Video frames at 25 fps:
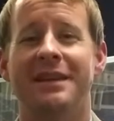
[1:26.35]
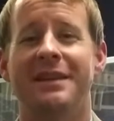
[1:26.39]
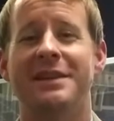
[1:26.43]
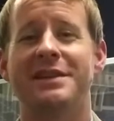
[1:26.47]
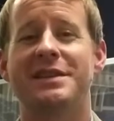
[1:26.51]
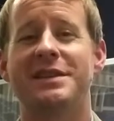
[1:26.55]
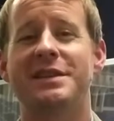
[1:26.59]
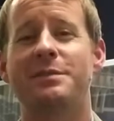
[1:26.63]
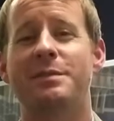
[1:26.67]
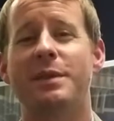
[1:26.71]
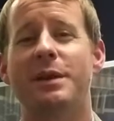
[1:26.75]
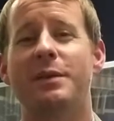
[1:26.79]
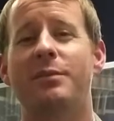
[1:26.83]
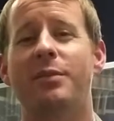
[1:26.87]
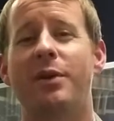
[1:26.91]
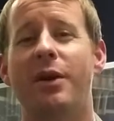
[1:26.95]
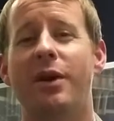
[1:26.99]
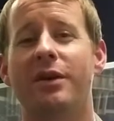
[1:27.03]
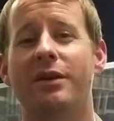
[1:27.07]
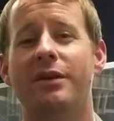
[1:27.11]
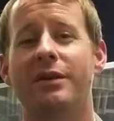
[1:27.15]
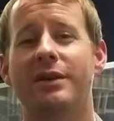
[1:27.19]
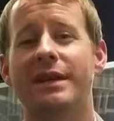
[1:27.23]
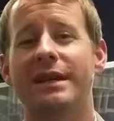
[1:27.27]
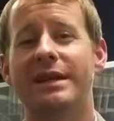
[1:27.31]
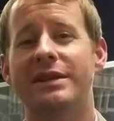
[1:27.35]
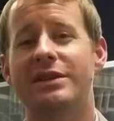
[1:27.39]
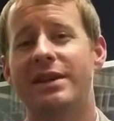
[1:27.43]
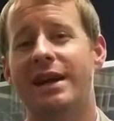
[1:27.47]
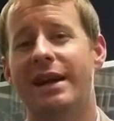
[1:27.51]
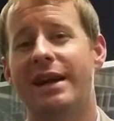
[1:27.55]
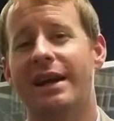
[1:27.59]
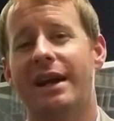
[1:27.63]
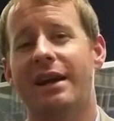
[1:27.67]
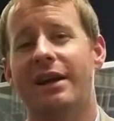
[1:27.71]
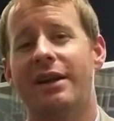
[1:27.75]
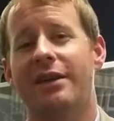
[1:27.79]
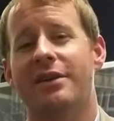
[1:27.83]
This has been Paul Klee.
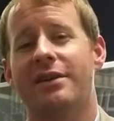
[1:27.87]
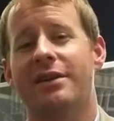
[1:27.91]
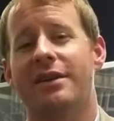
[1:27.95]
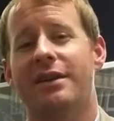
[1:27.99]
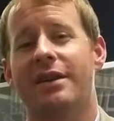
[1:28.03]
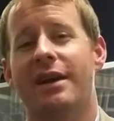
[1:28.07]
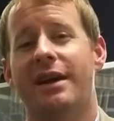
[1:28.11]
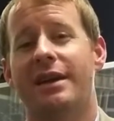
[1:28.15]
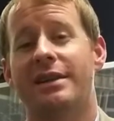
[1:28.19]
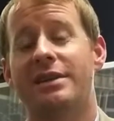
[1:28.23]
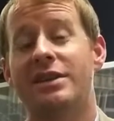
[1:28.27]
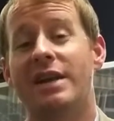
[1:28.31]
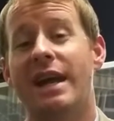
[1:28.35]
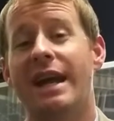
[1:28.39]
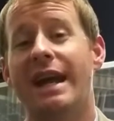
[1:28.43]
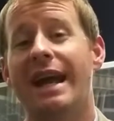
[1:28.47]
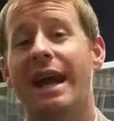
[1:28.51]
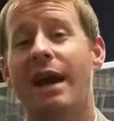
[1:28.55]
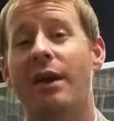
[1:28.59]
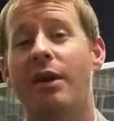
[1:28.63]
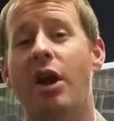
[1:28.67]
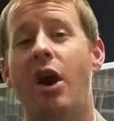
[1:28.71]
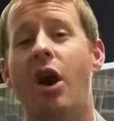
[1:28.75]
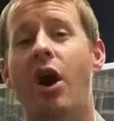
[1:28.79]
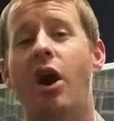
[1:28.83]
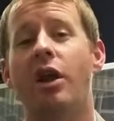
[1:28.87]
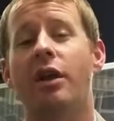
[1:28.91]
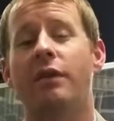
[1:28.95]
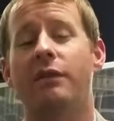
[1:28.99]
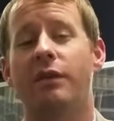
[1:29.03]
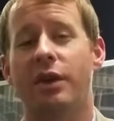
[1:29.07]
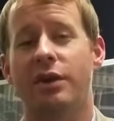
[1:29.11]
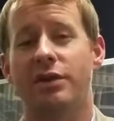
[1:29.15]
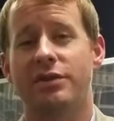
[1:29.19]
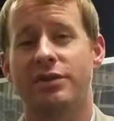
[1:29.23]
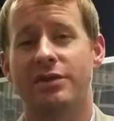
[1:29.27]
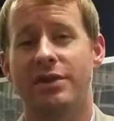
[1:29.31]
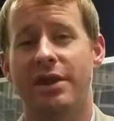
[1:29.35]
Check out all of
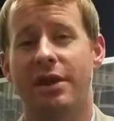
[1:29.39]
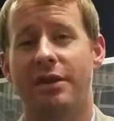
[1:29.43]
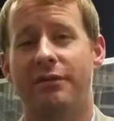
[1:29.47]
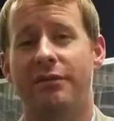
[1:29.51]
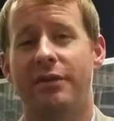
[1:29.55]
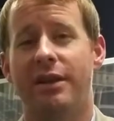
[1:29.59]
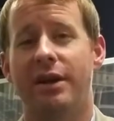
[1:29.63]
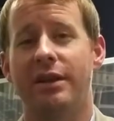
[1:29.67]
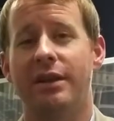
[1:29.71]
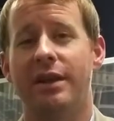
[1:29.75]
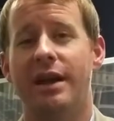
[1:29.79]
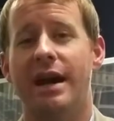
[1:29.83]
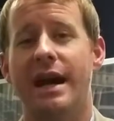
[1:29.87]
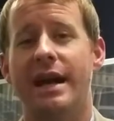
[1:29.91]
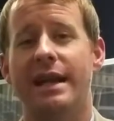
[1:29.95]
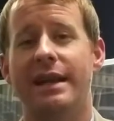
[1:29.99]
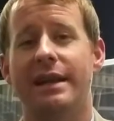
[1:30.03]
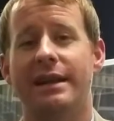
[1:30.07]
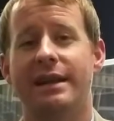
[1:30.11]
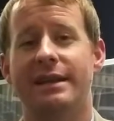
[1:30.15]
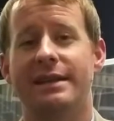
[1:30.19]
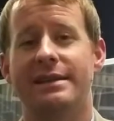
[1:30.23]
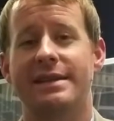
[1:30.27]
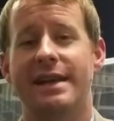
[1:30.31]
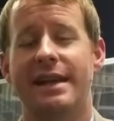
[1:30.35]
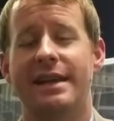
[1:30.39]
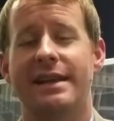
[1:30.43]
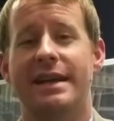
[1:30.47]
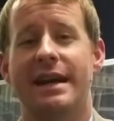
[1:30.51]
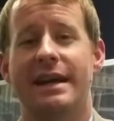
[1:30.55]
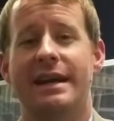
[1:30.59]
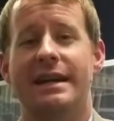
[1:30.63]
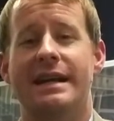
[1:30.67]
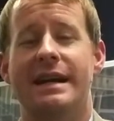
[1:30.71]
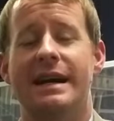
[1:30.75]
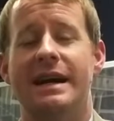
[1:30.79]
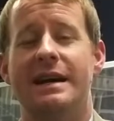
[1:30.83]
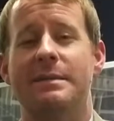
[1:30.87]
our stuff online at
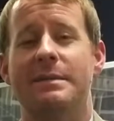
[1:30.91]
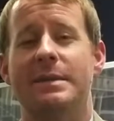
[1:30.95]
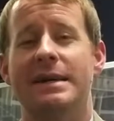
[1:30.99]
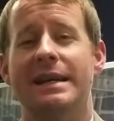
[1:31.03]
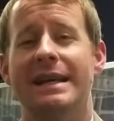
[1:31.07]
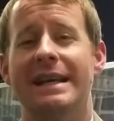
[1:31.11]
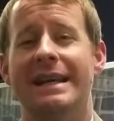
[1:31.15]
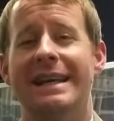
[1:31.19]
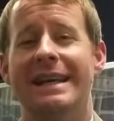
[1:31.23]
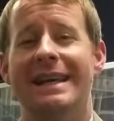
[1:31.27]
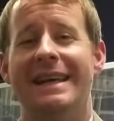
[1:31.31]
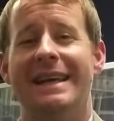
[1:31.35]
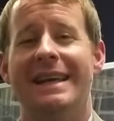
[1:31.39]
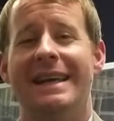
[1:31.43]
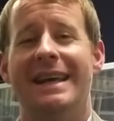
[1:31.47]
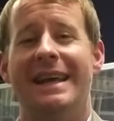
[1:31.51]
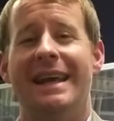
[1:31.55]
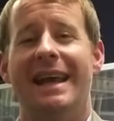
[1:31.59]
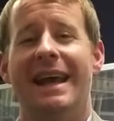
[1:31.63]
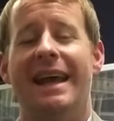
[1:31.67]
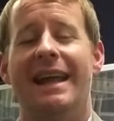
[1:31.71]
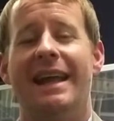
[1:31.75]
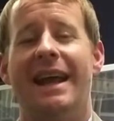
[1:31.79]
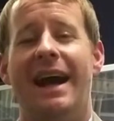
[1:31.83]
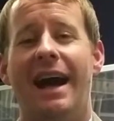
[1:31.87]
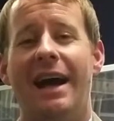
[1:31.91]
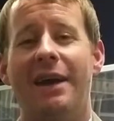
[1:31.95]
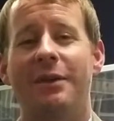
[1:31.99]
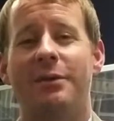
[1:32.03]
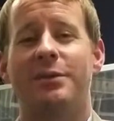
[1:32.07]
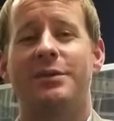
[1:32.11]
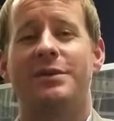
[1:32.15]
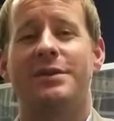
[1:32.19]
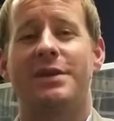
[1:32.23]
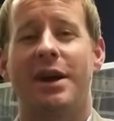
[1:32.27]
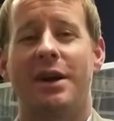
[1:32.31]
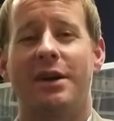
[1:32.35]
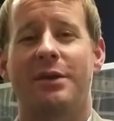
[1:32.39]
Gazette.com. And I
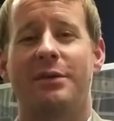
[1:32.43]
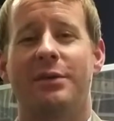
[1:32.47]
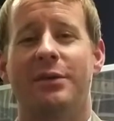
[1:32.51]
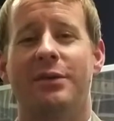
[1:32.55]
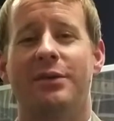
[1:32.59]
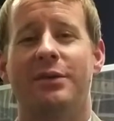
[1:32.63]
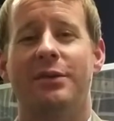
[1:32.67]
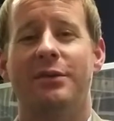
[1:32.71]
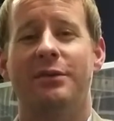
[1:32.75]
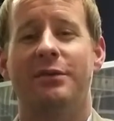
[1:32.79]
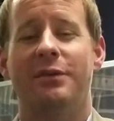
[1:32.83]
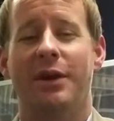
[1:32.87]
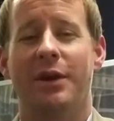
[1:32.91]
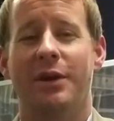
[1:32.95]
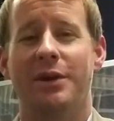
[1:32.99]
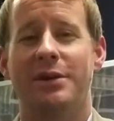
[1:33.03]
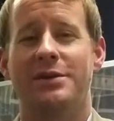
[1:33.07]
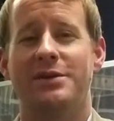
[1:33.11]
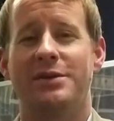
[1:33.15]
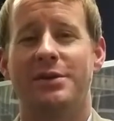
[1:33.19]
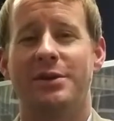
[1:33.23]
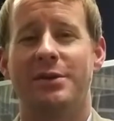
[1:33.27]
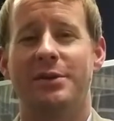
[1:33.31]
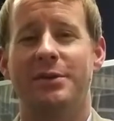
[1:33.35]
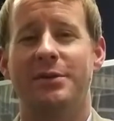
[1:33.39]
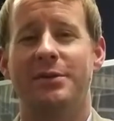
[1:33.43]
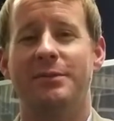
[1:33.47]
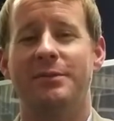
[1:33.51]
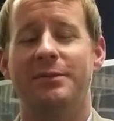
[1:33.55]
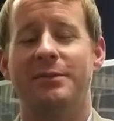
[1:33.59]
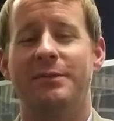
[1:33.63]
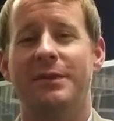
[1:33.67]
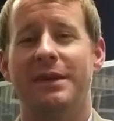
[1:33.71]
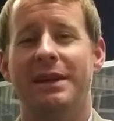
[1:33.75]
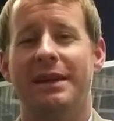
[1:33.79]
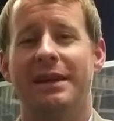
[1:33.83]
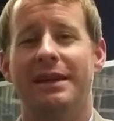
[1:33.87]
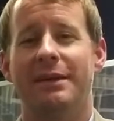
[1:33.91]
will talk with you very soon,
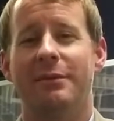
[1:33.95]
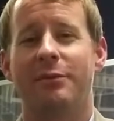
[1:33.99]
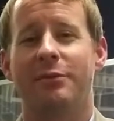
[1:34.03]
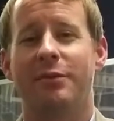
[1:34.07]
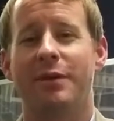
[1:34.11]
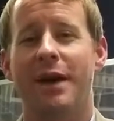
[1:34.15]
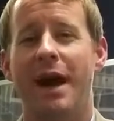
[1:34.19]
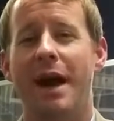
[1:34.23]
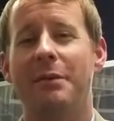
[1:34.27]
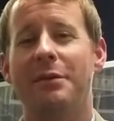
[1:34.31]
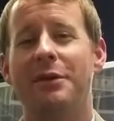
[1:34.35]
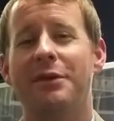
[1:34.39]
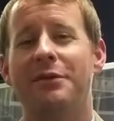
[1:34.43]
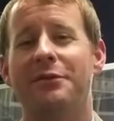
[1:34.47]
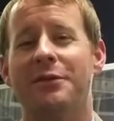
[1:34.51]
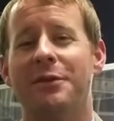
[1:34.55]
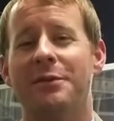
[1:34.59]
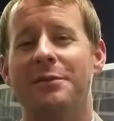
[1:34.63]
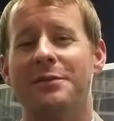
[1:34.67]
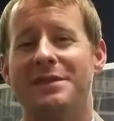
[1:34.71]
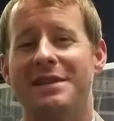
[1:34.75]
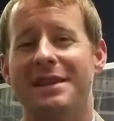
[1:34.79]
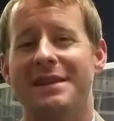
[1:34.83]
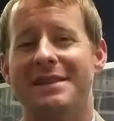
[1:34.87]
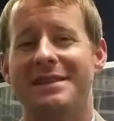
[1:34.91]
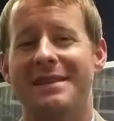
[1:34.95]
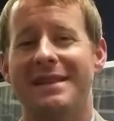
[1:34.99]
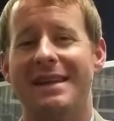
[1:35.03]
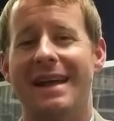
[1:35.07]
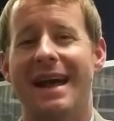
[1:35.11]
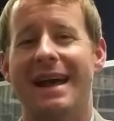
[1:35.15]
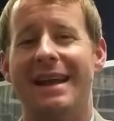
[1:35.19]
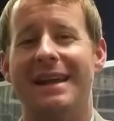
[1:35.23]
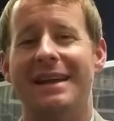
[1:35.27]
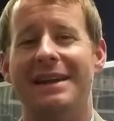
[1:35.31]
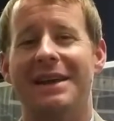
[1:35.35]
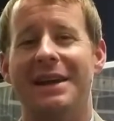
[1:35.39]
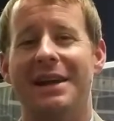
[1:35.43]
probably from
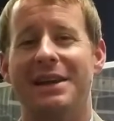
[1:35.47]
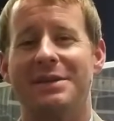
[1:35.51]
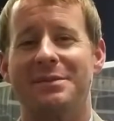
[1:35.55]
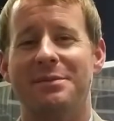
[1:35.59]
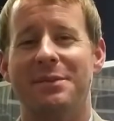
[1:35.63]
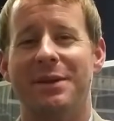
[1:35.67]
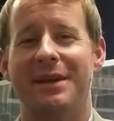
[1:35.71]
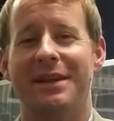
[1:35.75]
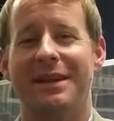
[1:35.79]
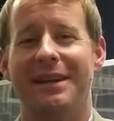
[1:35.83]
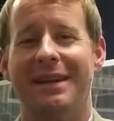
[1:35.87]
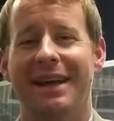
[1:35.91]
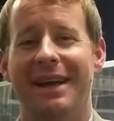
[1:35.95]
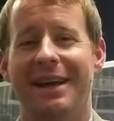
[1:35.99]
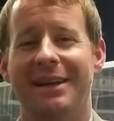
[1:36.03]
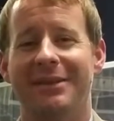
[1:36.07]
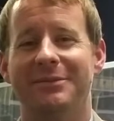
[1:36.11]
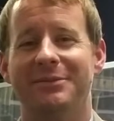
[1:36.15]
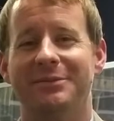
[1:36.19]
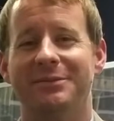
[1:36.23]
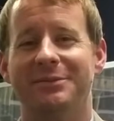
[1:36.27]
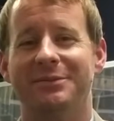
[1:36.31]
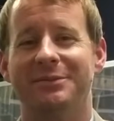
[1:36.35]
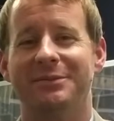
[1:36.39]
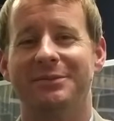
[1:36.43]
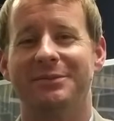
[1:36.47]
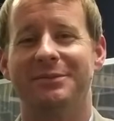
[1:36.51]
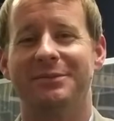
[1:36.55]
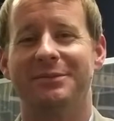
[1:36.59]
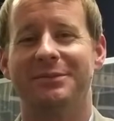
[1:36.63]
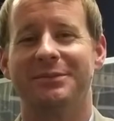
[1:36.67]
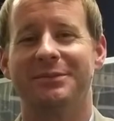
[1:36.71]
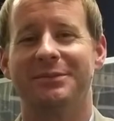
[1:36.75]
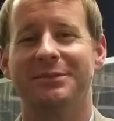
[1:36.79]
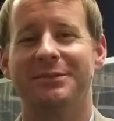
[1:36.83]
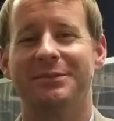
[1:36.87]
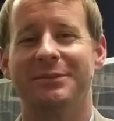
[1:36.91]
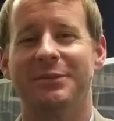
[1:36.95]
Cincinnati next Monday night.
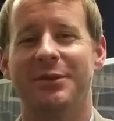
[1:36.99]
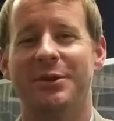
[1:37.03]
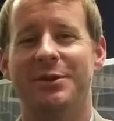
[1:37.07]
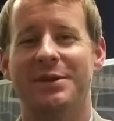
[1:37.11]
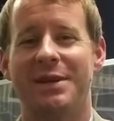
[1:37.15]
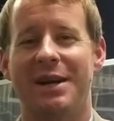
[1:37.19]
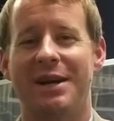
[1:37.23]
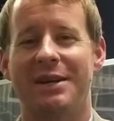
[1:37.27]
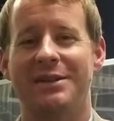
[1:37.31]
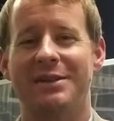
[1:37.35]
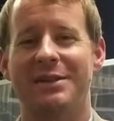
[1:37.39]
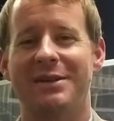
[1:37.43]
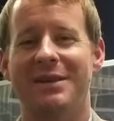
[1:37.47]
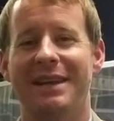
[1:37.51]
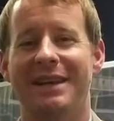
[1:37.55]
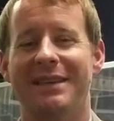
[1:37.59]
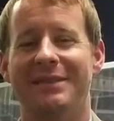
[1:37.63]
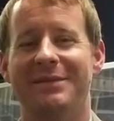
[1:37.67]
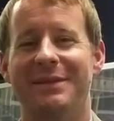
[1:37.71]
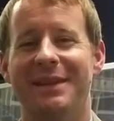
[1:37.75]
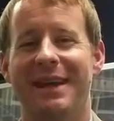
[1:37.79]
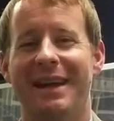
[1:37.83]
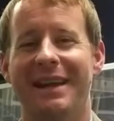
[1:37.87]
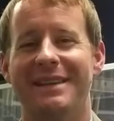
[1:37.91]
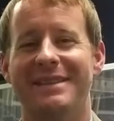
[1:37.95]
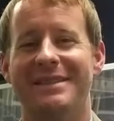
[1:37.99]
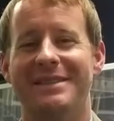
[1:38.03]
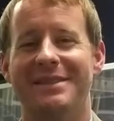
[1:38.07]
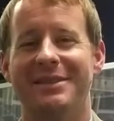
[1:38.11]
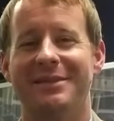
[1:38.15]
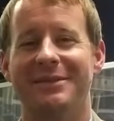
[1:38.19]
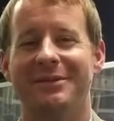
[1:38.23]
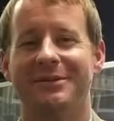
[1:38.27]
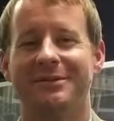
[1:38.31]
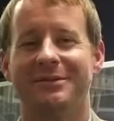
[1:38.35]
We'll talk to you then. Thanks.